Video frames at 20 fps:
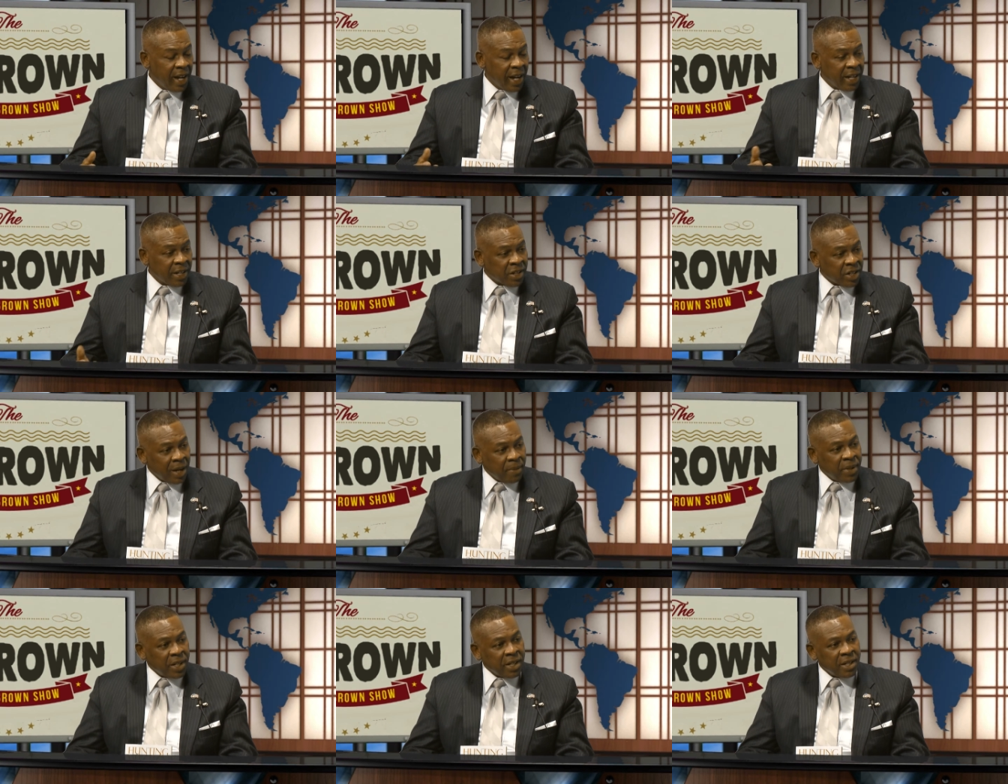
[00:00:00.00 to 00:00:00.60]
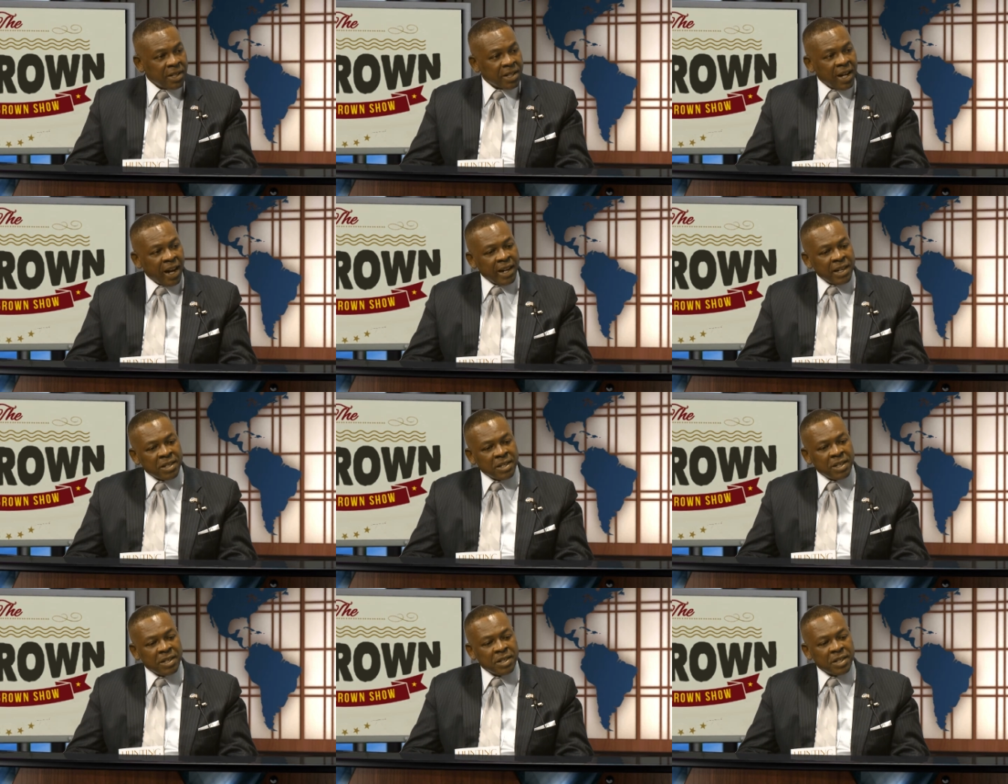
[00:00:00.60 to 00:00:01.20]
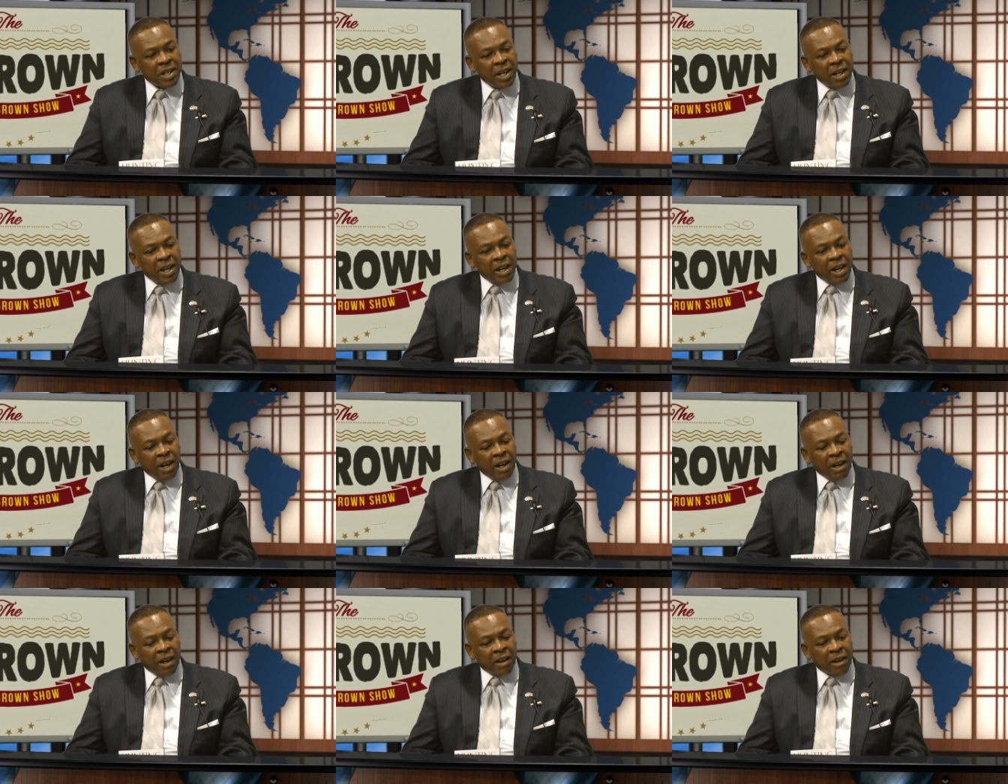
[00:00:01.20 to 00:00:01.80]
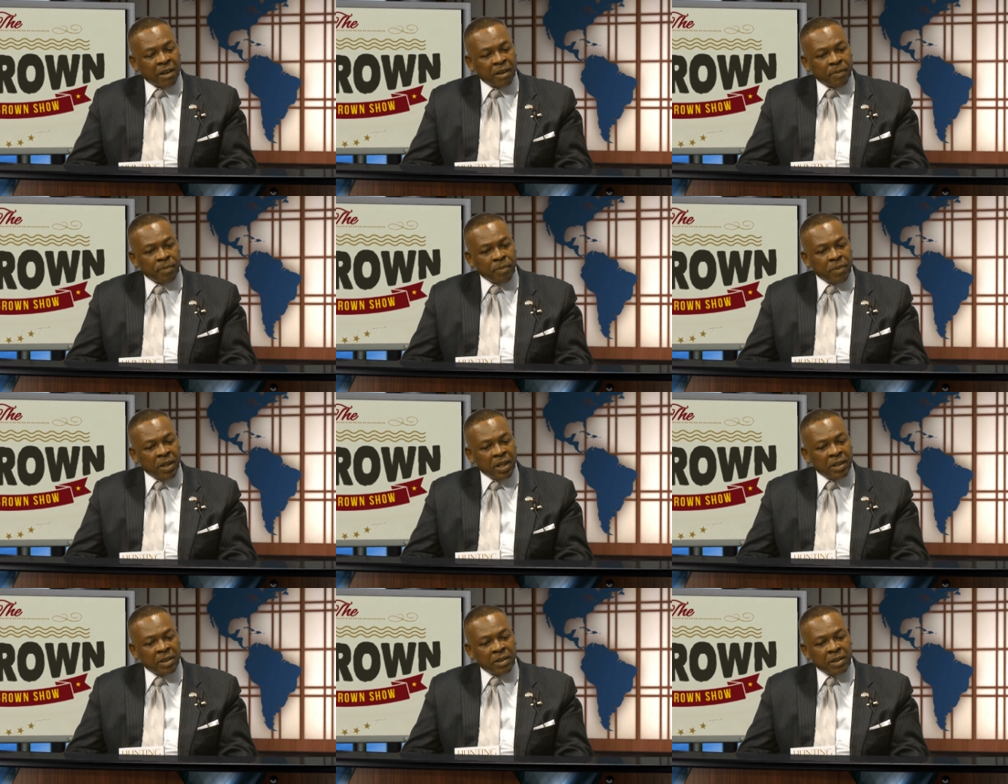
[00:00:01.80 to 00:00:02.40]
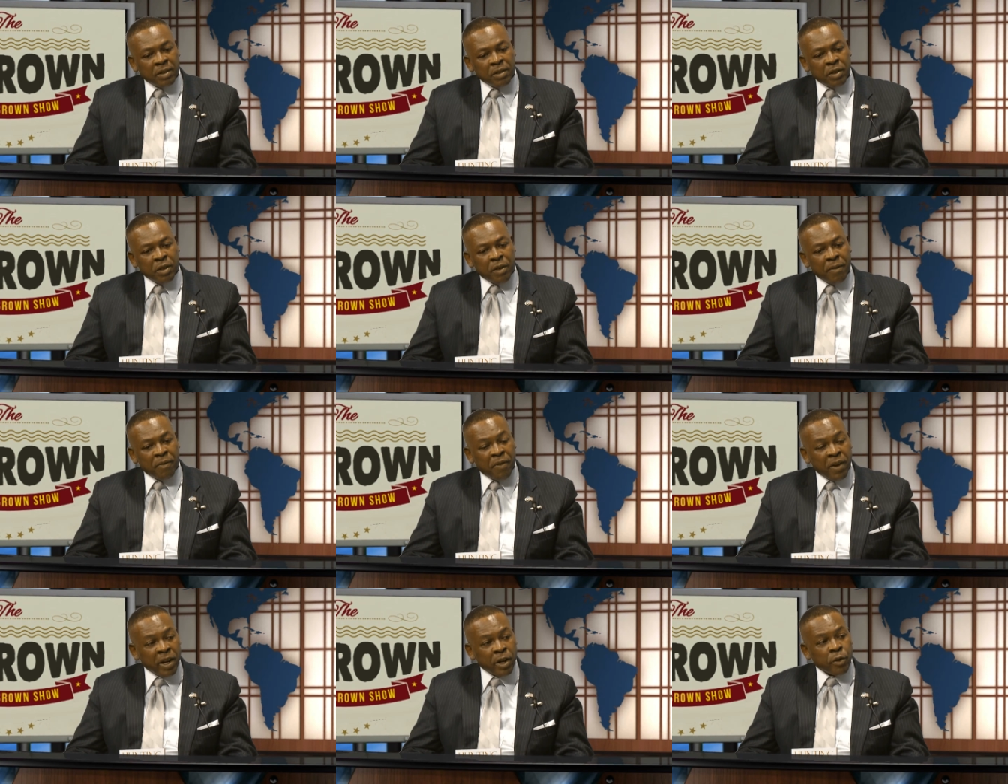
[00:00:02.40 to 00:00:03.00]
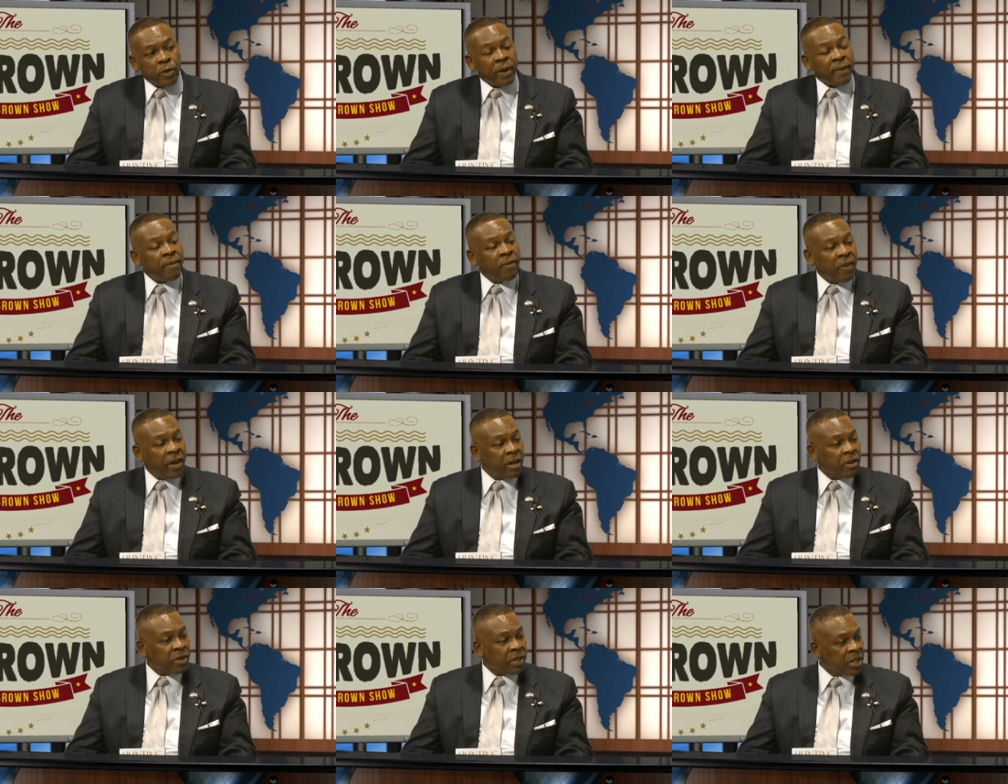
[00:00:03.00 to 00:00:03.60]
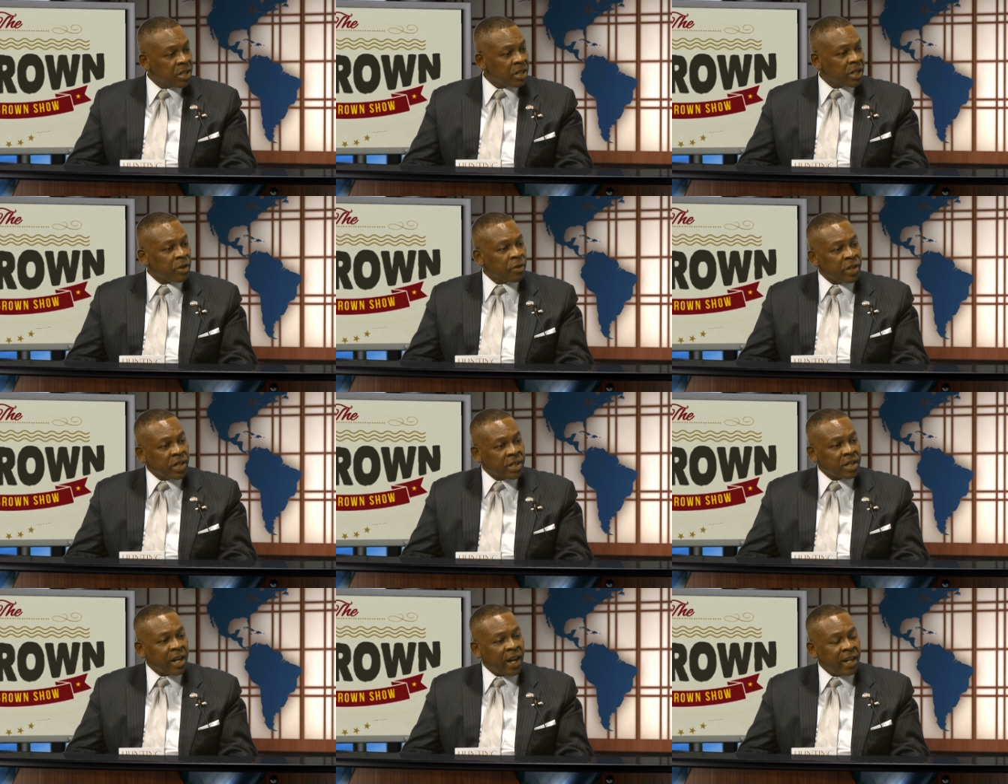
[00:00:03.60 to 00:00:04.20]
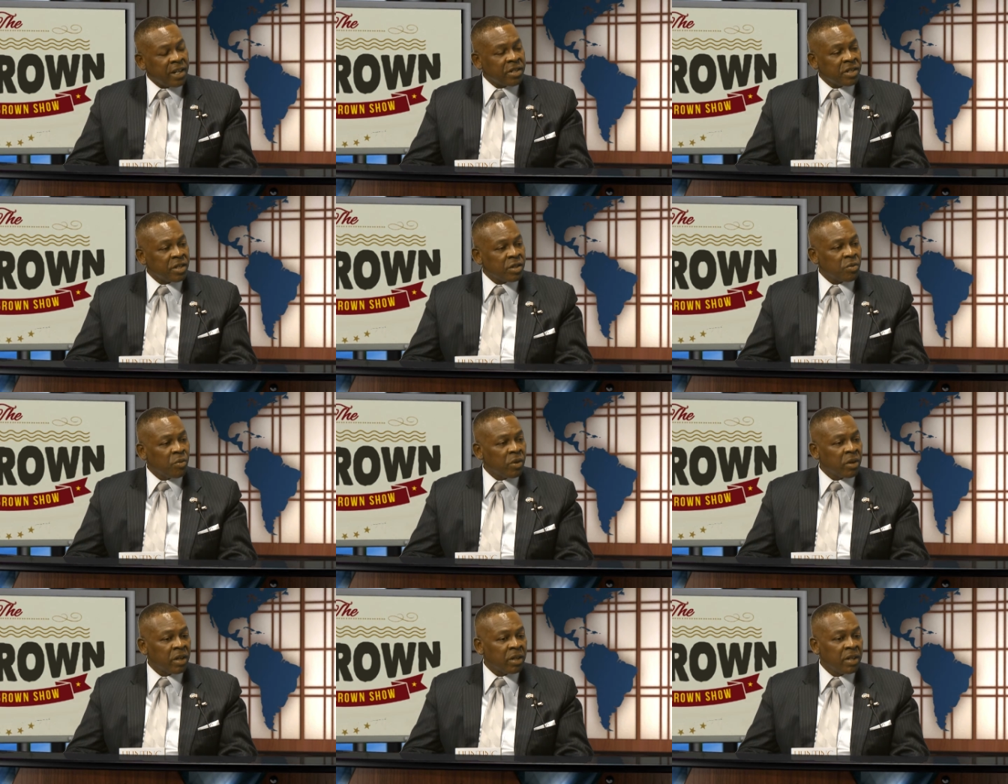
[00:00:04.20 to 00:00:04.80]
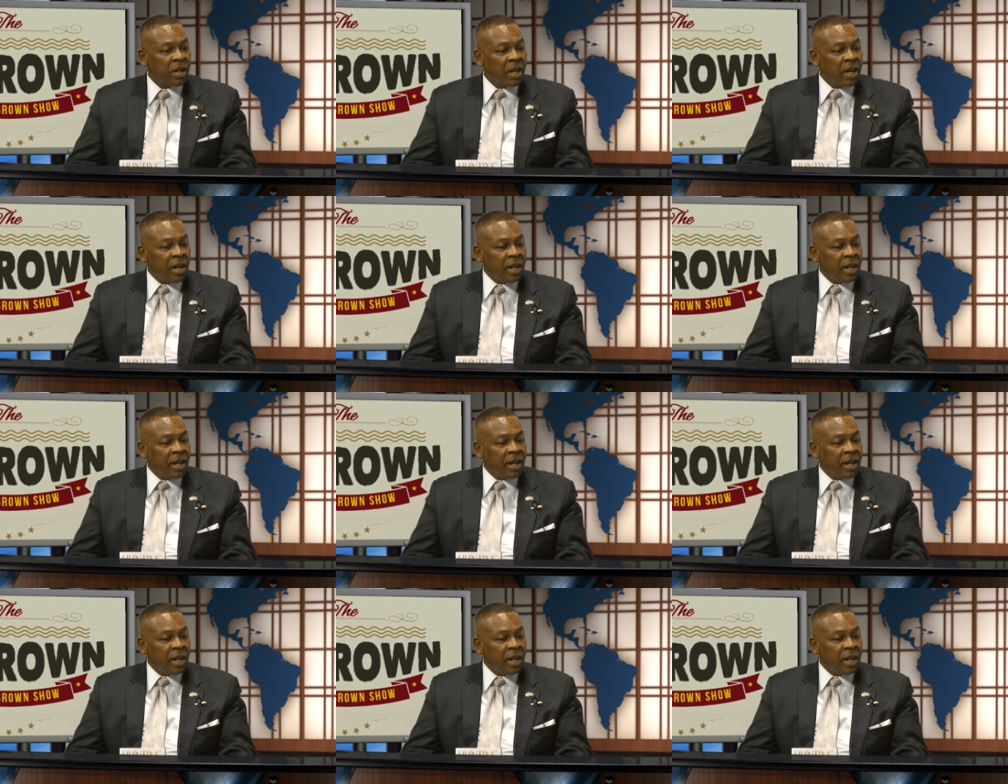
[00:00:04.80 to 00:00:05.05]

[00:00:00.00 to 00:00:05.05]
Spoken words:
And some of these cases are, very, very serious cases where